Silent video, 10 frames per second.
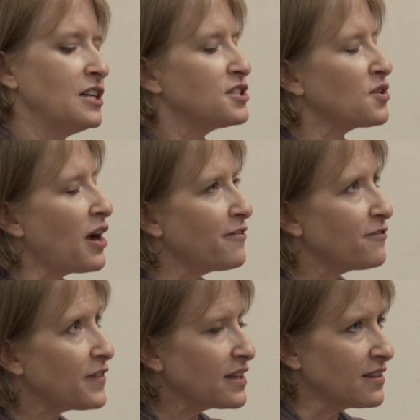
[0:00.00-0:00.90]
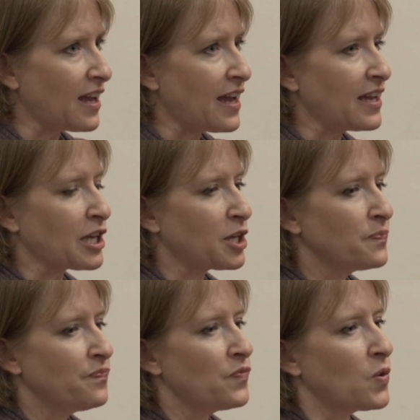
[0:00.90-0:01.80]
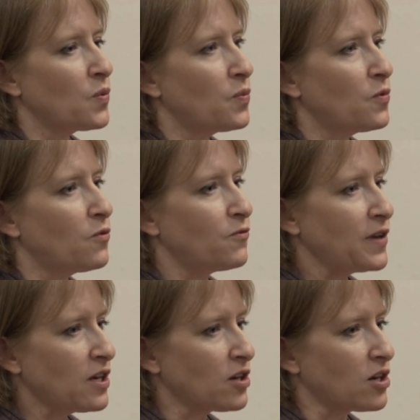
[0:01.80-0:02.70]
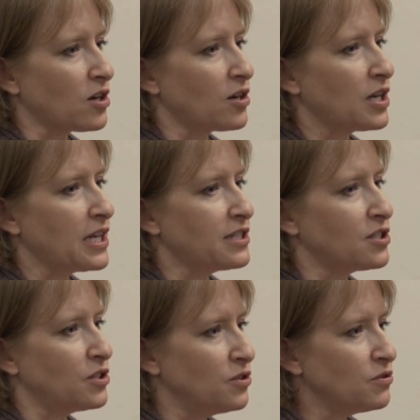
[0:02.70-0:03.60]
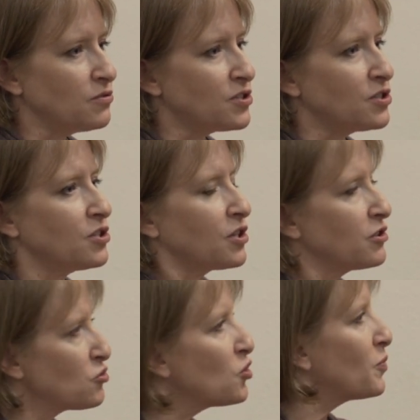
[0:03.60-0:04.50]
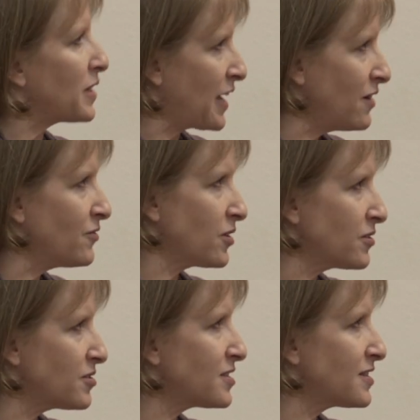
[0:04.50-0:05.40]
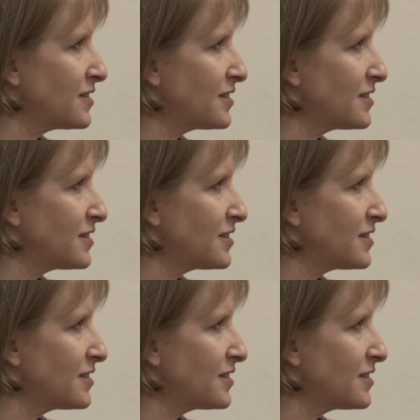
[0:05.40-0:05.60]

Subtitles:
So I feel like fear is used to control behaviors.